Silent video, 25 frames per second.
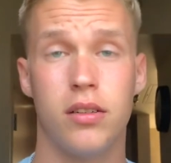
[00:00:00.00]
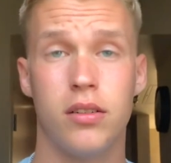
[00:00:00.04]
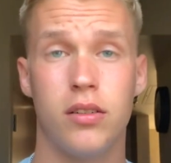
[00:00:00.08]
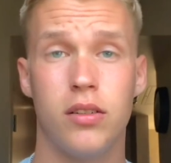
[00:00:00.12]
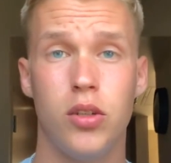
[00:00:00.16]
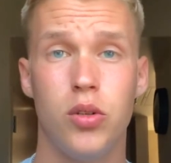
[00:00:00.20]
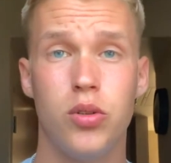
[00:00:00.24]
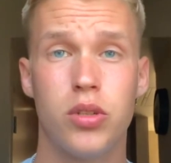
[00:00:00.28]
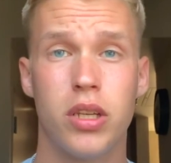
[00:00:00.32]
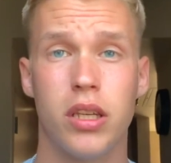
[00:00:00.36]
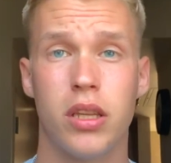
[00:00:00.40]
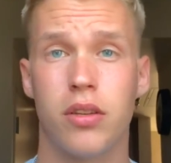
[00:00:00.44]

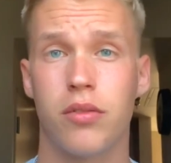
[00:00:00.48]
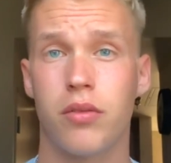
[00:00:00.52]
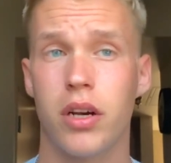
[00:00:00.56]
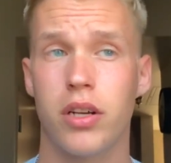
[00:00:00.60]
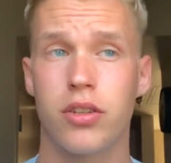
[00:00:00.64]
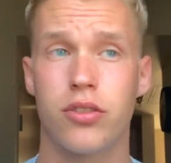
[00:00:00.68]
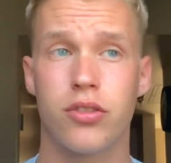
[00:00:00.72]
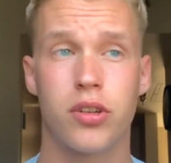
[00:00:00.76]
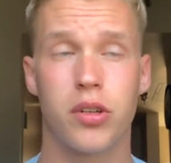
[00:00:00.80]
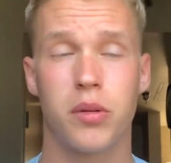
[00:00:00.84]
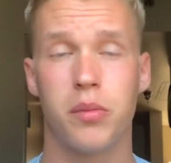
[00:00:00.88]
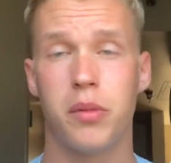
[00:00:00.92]
using the
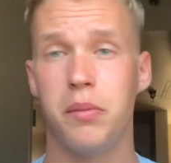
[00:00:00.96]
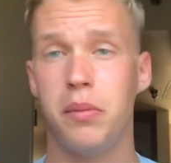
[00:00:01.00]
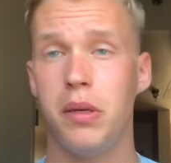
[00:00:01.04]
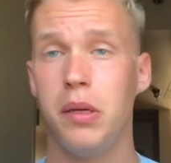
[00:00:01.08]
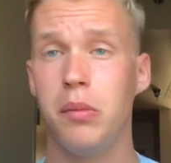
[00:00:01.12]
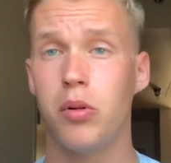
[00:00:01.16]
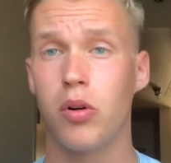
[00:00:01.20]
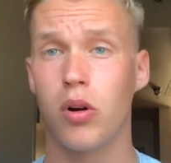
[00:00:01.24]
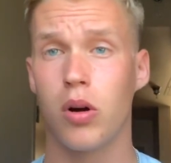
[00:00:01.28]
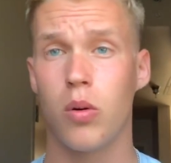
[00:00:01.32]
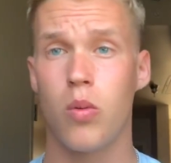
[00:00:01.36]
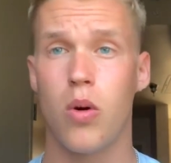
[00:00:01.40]
restroom and
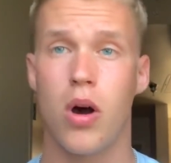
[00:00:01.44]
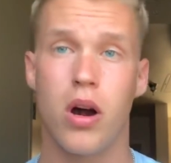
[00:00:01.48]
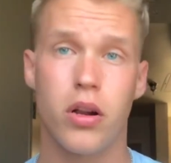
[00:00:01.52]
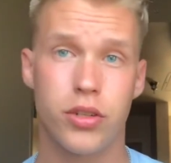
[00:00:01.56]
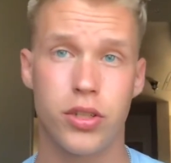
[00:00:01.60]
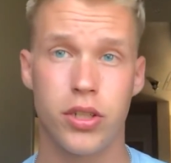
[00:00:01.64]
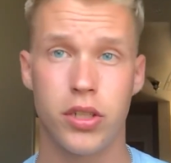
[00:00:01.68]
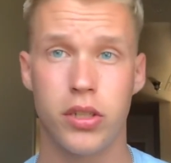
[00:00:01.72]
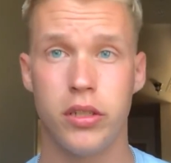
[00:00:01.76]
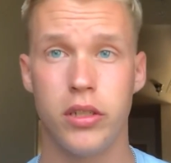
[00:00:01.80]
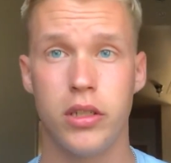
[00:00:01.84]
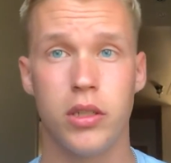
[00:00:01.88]
people are
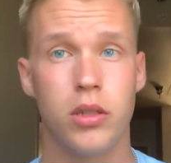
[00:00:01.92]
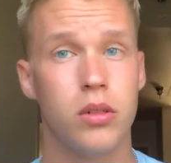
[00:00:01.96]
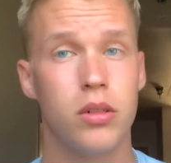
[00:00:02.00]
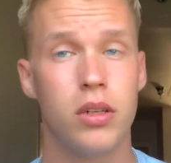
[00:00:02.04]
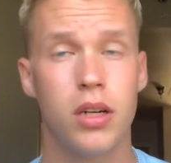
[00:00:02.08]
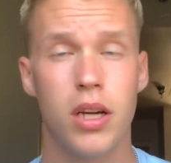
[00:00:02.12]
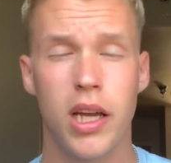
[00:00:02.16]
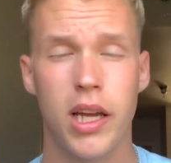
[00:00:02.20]
watching you?